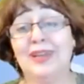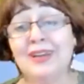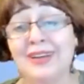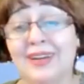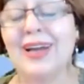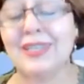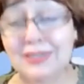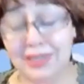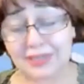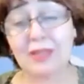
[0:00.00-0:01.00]
I
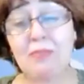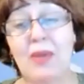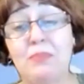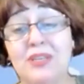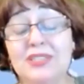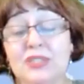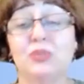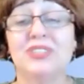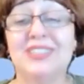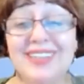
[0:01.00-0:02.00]
started my business
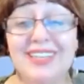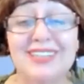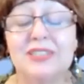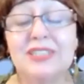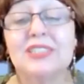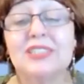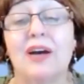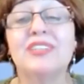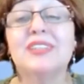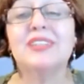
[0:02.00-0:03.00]
with creating
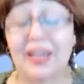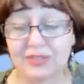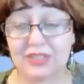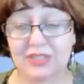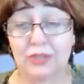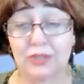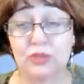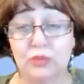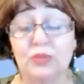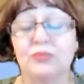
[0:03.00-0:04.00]
Discovery Lifestyle Tour,